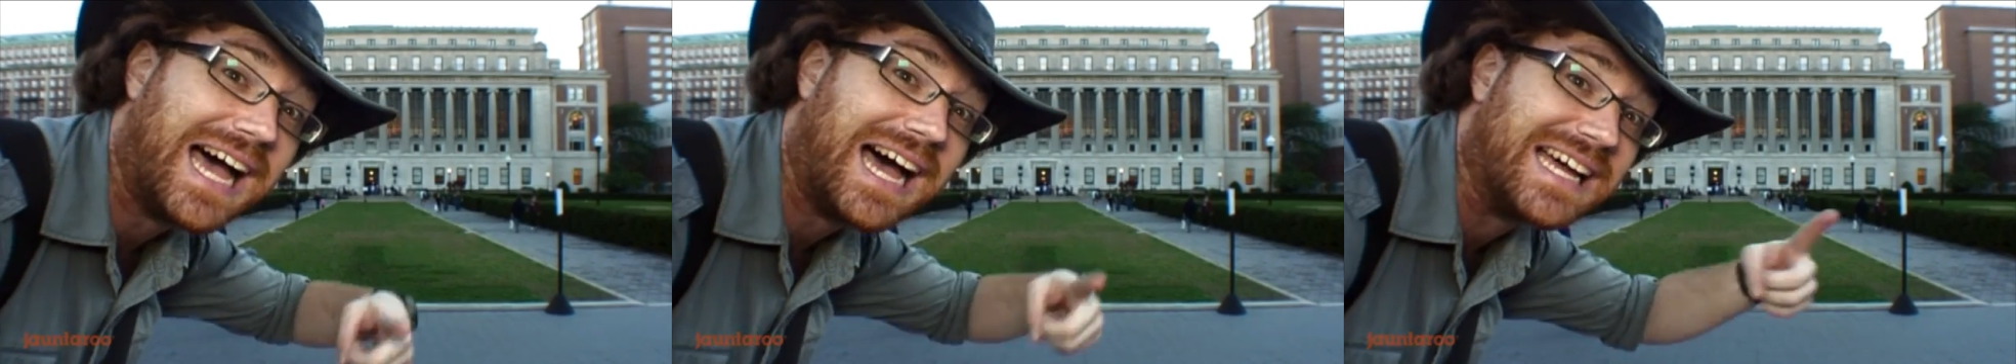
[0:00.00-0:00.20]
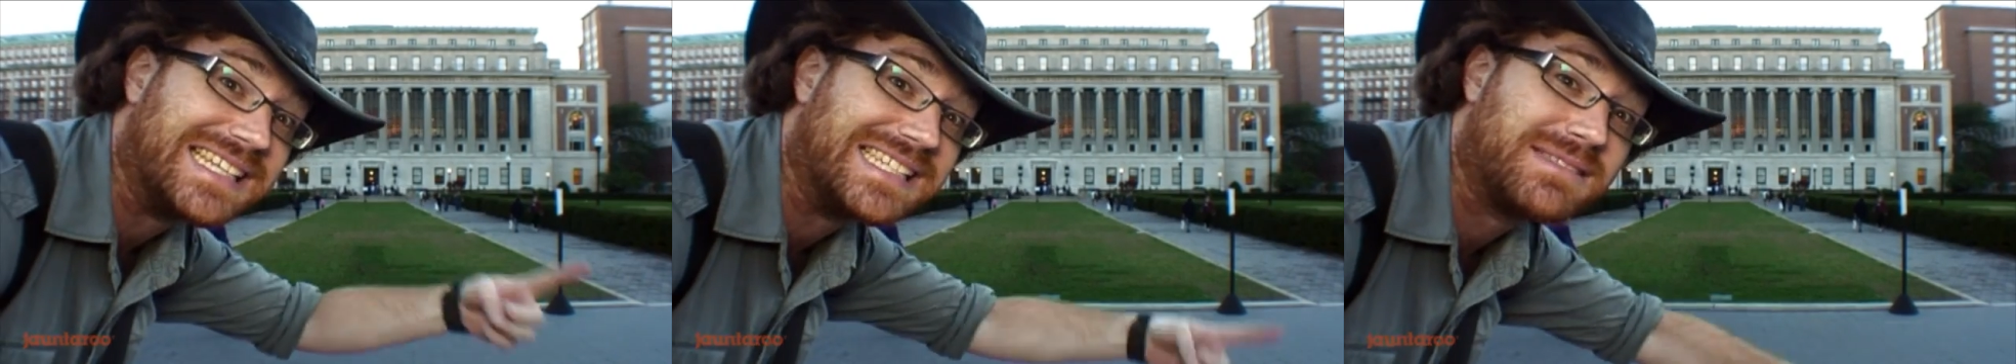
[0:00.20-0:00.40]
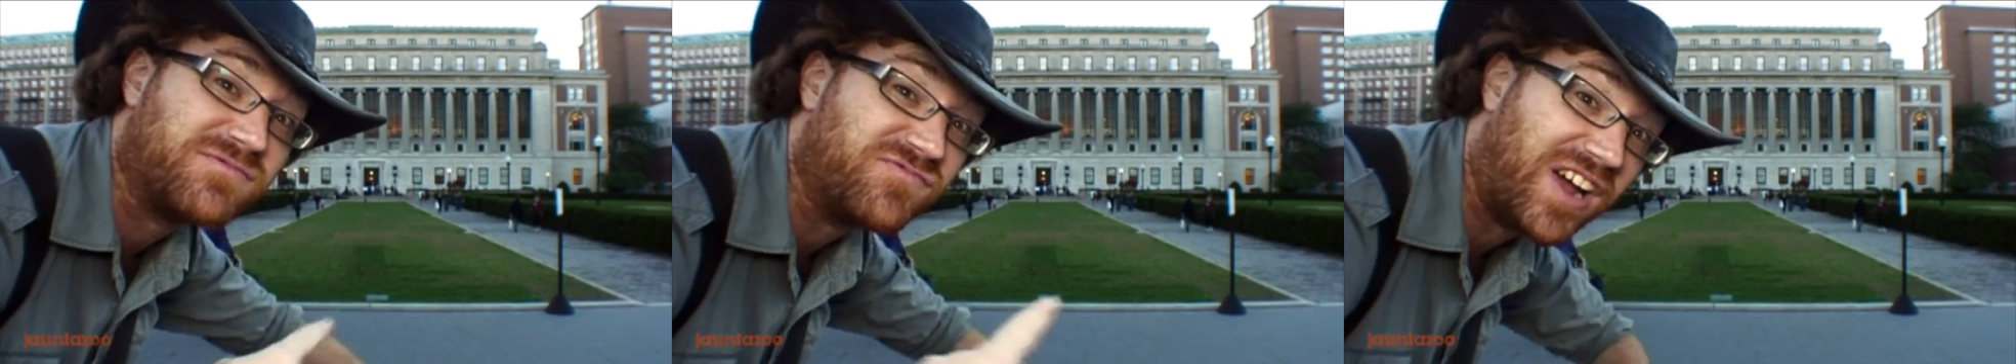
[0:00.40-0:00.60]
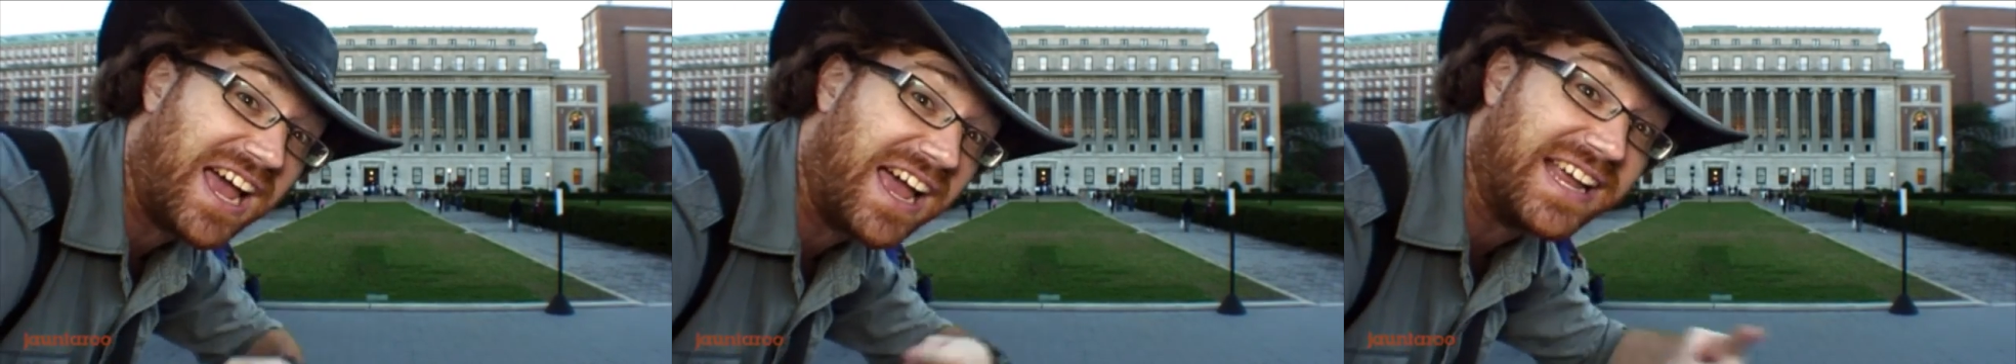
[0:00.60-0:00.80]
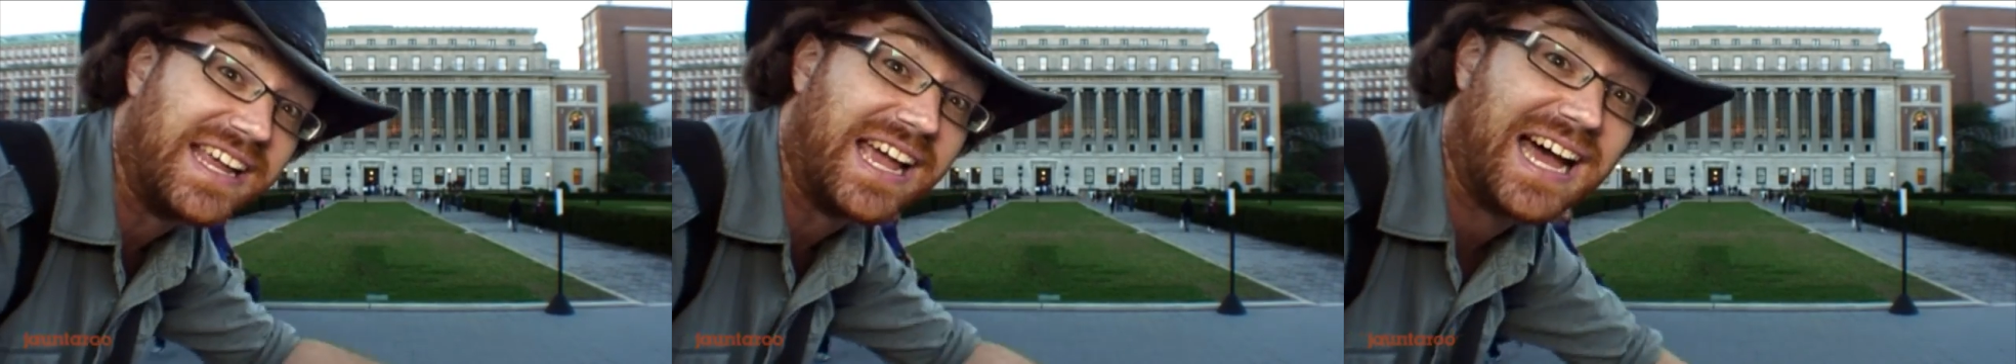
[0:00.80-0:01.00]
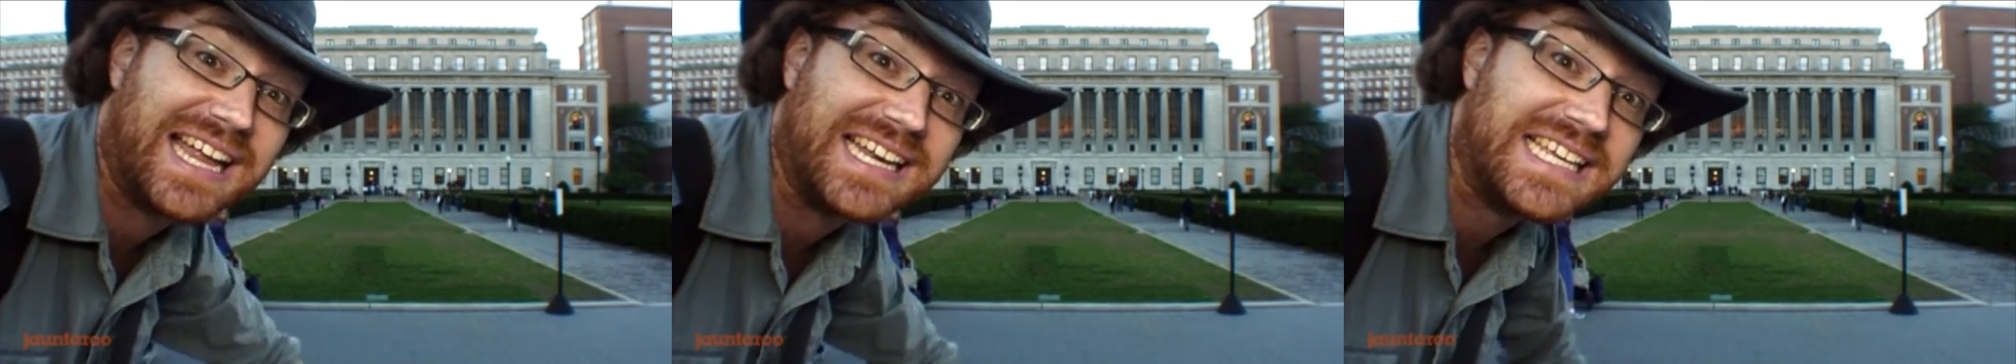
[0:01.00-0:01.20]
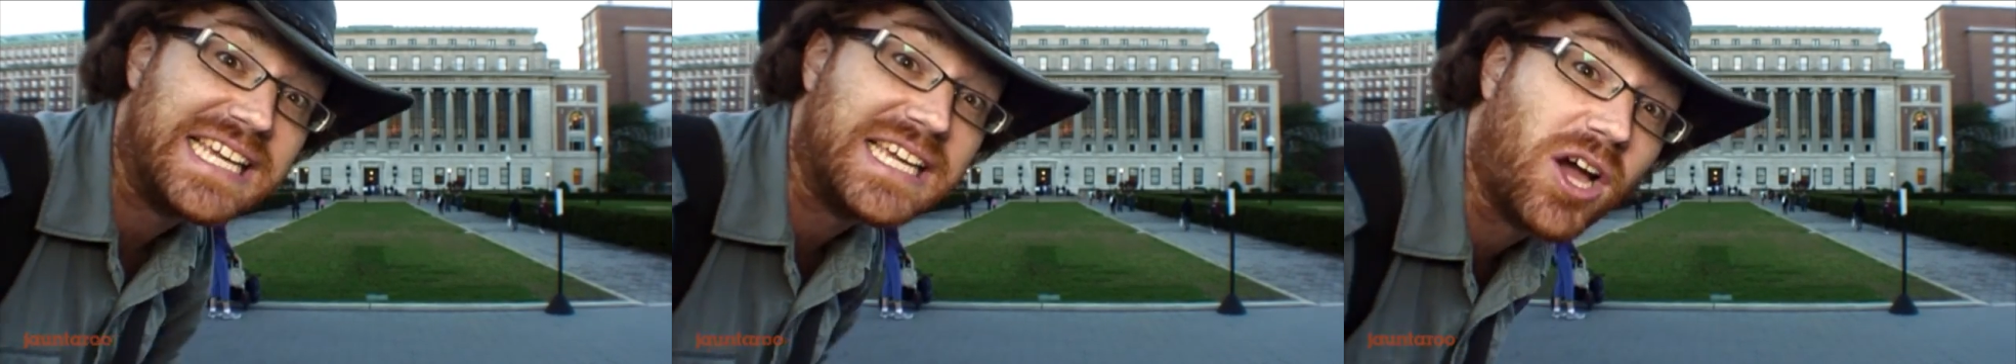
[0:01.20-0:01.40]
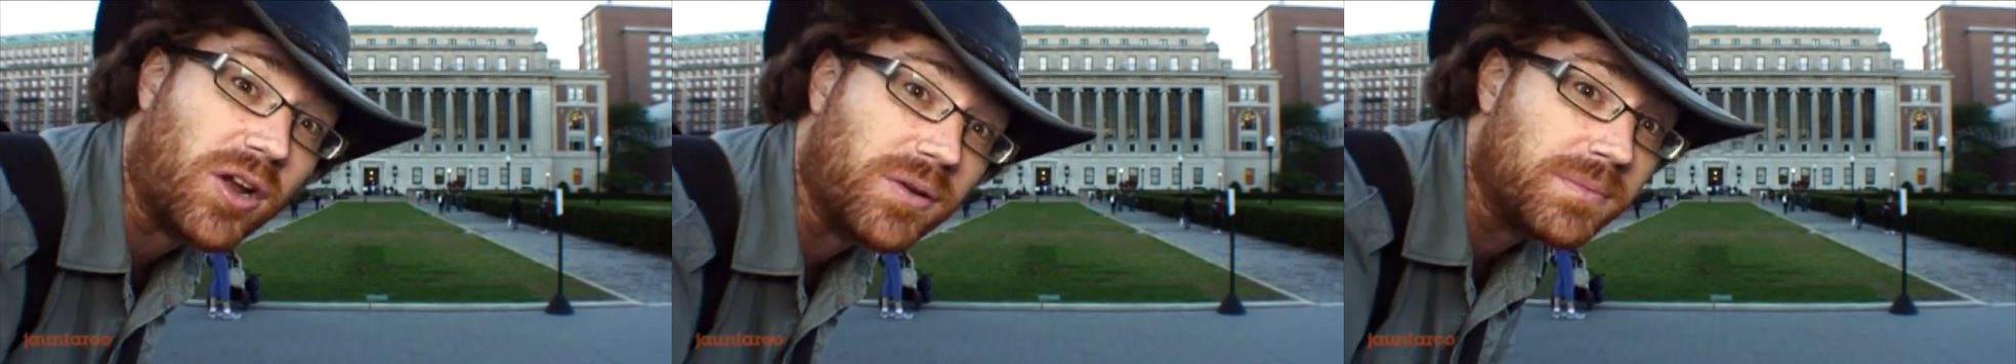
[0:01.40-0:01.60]
and Ray and
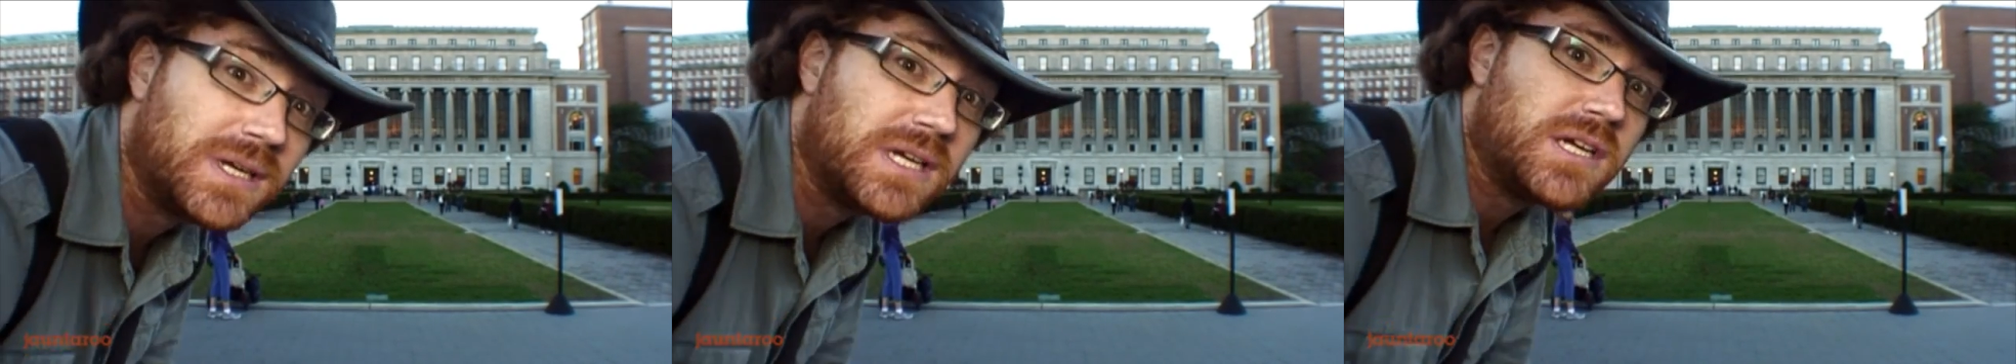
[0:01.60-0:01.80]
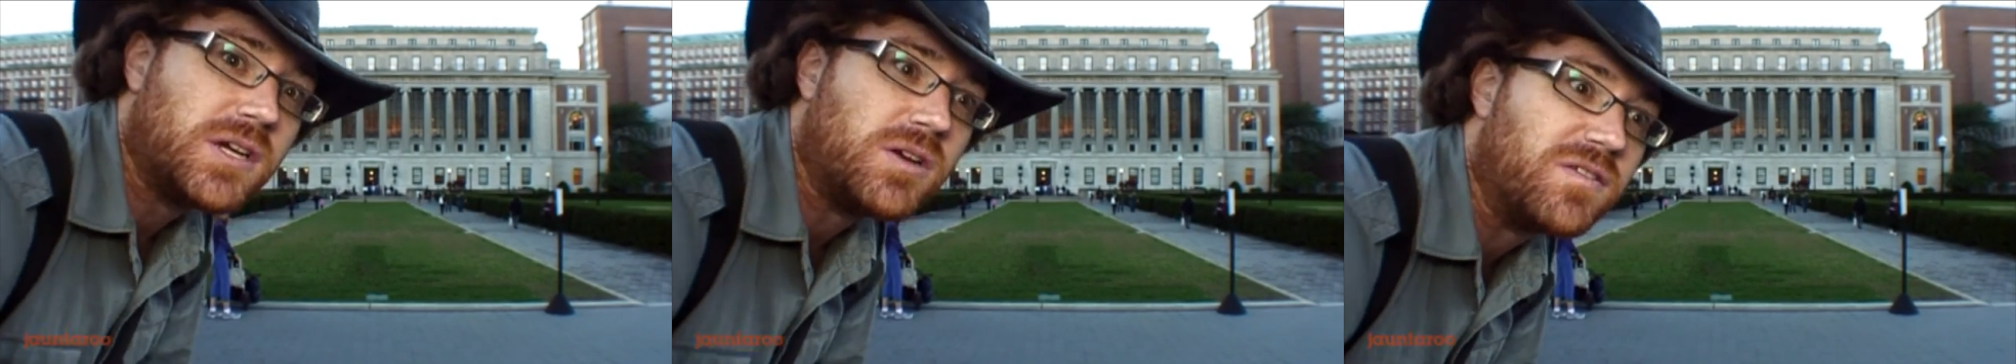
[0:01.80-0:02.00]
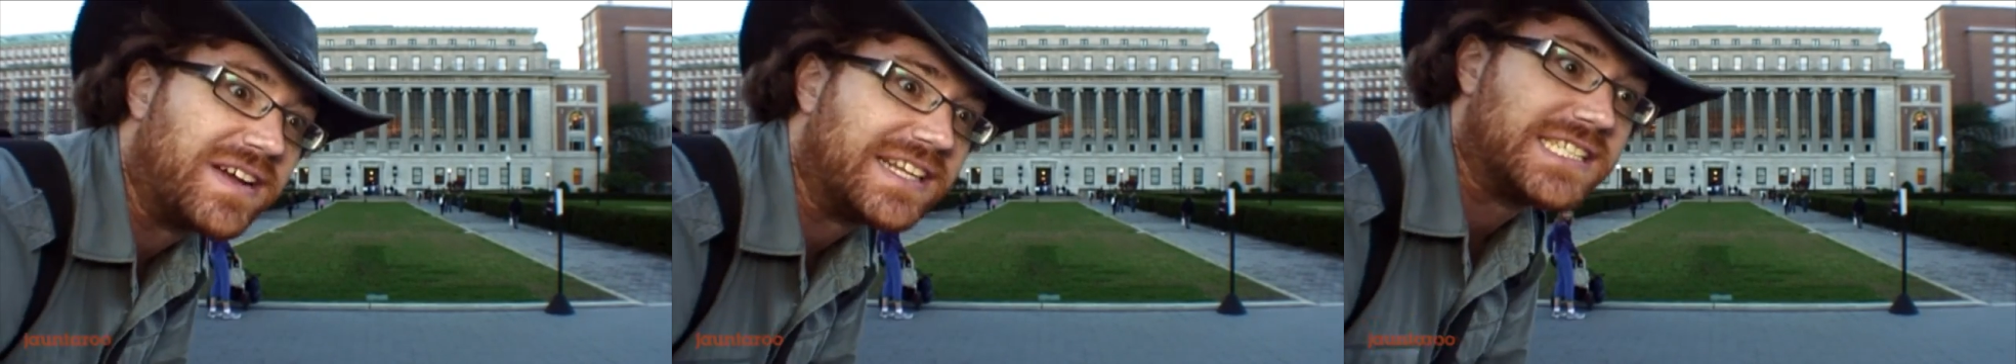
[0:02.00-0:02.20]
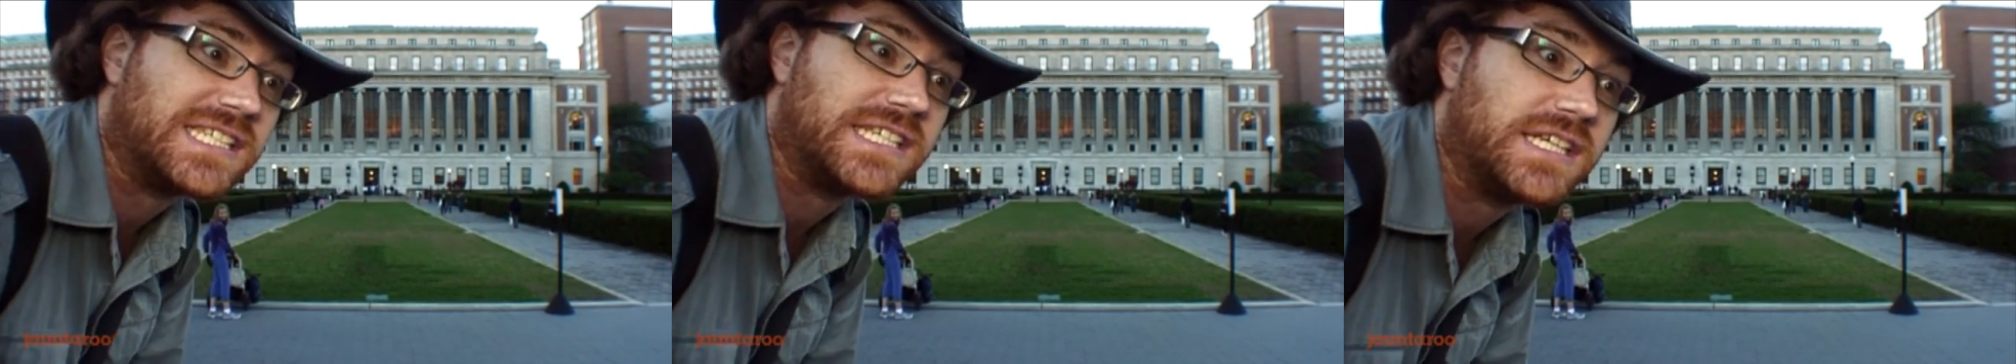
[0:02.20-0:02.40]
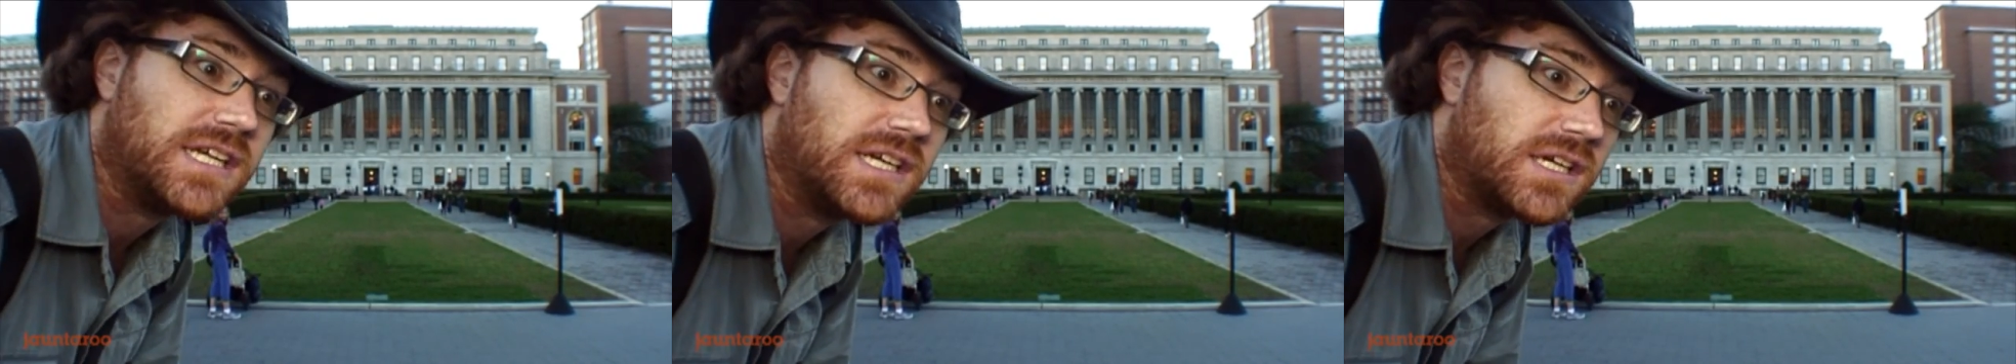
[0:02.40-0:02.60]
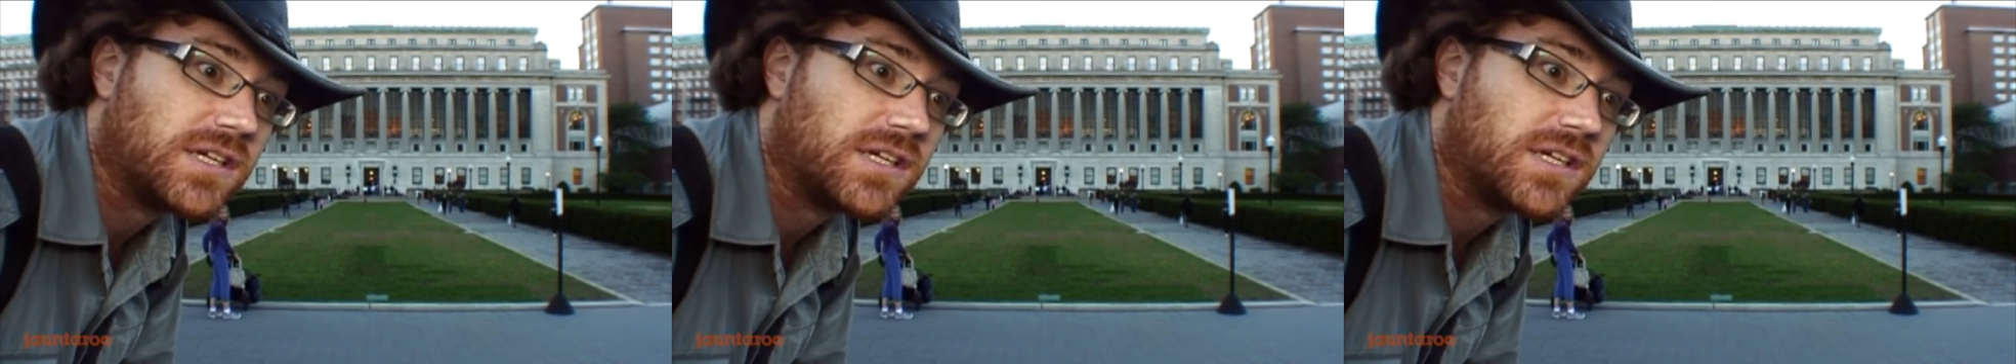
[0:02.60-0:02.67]
Egon, who eventually